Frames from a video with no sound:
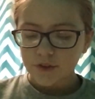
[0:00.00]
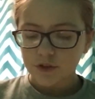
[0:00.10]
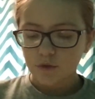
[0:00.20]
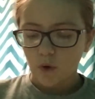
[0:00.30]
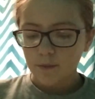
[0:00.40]

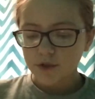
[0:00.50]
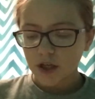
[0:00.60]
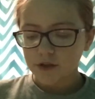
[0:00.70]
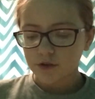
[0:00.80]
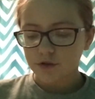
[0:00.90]
Storm
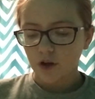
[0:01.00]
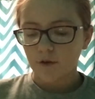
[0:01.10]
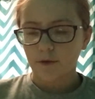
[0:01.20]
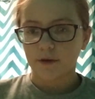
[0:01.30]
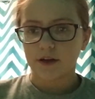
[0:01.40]
Chaser is
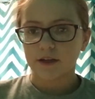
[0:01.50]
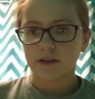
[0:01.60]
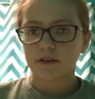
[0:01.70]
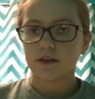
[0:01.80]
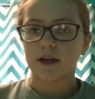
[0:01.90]

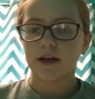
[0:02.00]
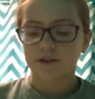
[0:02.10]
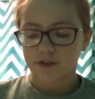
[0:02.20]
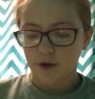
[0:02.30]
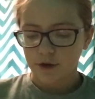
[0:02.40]
overrated,
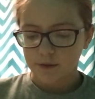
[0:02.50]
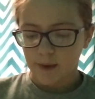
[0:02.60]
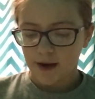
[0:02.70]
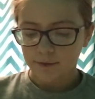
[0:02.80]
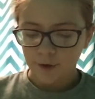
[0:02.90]
and so is
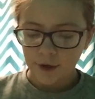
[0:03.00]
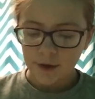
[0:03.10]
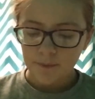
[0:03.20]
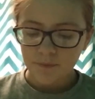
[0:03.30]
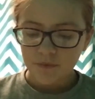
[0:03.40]

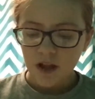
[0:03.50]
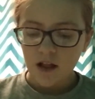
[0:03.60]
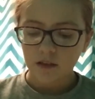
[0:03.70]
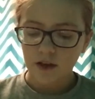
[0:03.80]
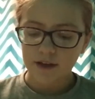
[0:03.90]
Maverick.
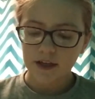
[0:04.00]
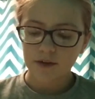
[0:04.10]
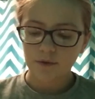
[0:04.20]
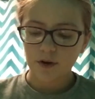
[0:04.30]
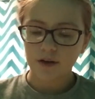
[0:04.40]

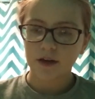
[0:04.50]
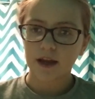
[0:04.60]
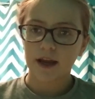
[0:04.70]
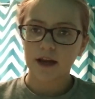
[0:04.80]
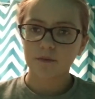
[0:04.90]
Lightning Run
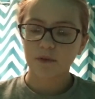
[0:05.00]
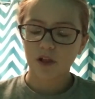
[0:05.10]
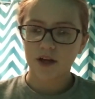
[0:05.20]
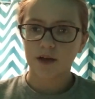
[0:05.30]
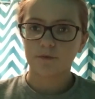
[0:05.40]
and
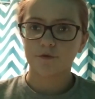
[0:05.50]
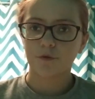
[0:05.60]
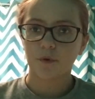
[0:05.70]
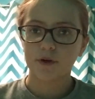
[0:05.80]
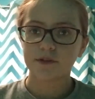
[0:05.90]
Millennium
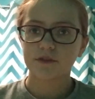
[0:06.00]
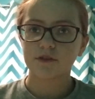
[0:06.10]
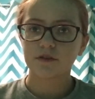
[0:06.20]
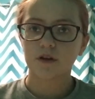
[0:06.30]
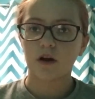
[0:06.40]

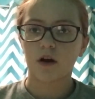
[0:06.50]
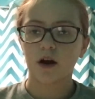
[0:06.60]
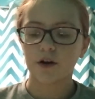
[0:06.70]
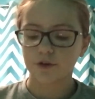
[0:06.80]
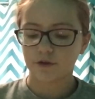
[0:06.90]
Force are
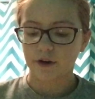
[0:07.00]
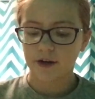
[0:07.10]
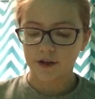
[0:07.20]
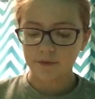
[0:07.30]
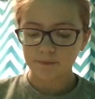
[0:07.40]

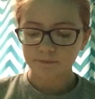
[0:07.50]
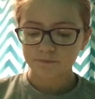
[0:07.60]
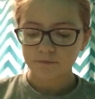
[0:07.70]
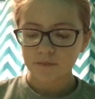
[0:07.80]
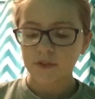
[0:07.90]
underrated.
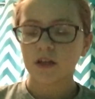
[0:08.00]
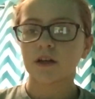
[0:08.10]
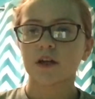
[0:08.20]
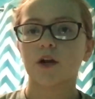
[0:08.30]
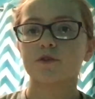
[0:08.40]

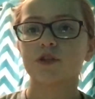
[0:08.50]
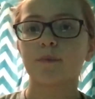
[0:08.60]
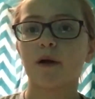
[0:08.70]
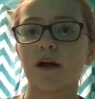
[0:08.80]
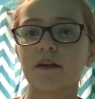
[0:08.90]

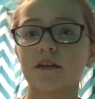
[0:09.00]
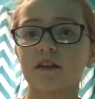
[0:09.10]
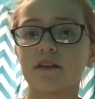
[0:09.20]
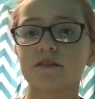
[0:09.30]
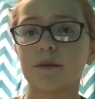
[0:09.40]
Coasterbot
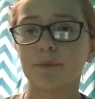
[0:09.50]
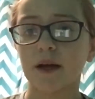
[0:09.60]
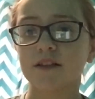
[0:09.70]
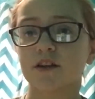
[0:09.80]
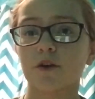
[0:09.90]
is the
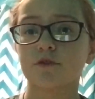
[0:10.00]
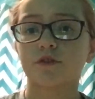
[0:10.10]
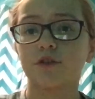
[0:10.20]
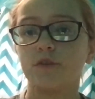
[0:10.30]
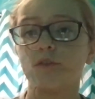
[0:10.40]
best
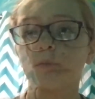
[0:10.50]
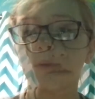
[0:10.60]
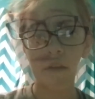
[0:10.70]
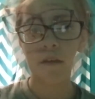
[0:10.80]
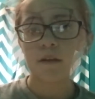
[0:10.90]
coaster
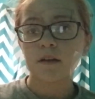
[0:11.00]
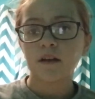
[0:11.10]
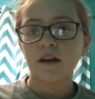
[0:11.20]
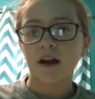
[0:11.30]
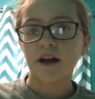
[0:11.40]
YouTuber.
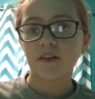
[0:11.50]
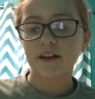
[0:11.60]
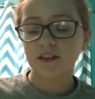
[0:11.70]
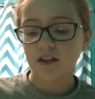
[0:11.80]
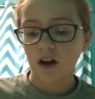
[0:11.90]
I
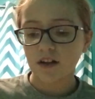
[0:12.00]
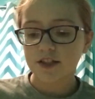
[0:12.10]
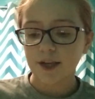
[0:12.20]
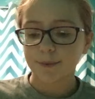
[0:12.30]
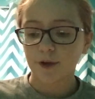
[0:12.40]
like the
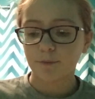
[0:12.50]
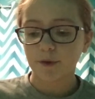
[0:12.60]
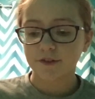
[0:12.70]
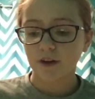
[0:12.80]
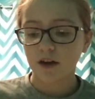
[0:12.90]
concept of
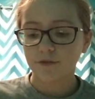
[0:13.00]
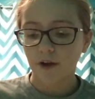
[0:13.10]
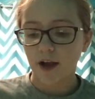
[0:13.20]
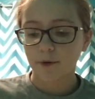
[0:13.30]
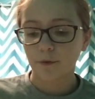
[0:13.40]

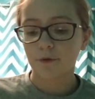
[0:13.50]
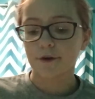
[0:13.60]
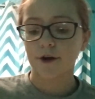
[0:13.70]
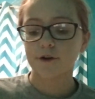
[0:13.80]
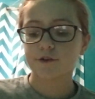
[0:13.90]
personifying
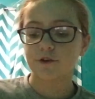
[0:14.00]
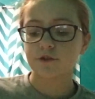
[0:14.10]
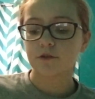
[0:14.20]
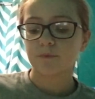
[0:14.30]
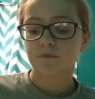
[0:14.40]
roller
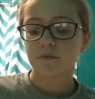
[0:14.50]
coasters.